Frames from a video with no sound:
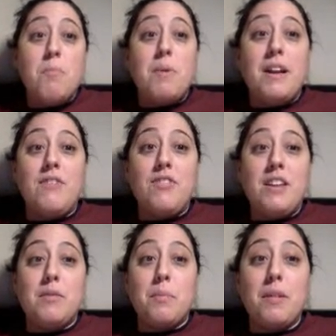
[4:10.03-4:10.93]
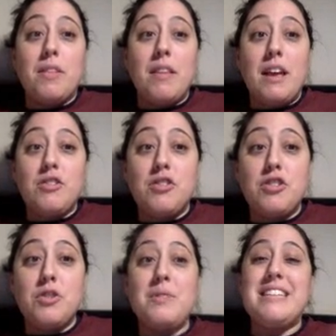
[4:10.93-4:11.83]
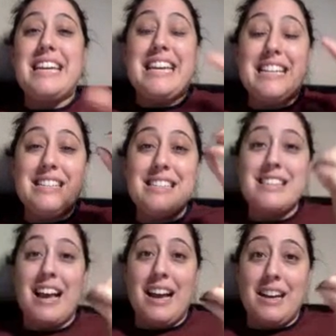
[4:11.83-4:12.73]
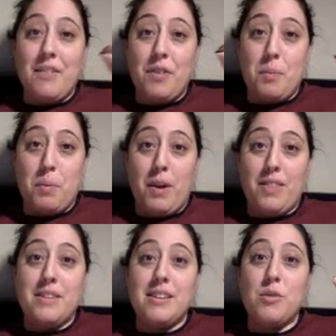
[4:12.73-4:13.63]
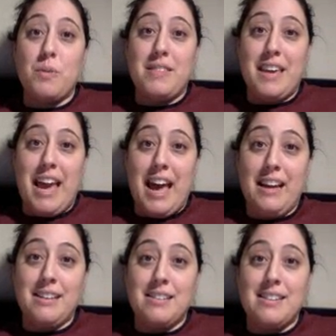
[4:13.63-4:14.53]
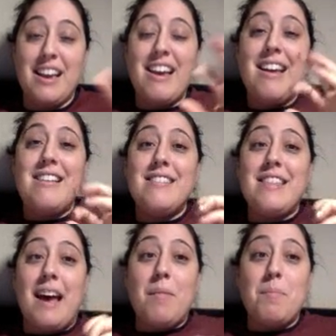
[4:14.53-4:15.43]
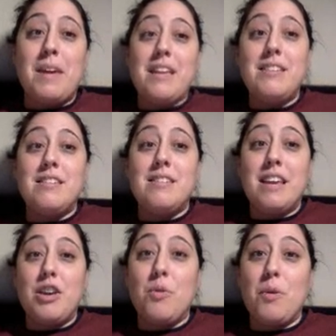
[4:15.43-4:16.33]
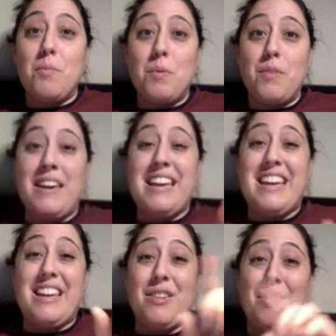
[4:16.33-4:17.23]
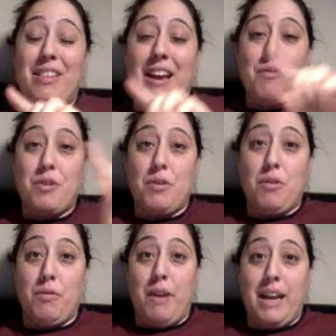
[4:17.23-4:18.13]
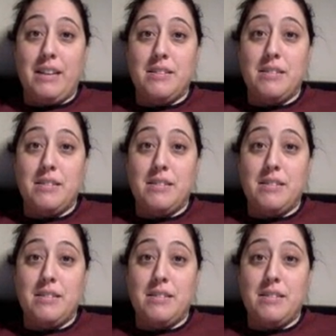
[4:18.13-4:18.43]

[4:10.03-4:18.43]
but if this plus 2 is inside of the parentheses with the x, that means that you are moving it either left or right.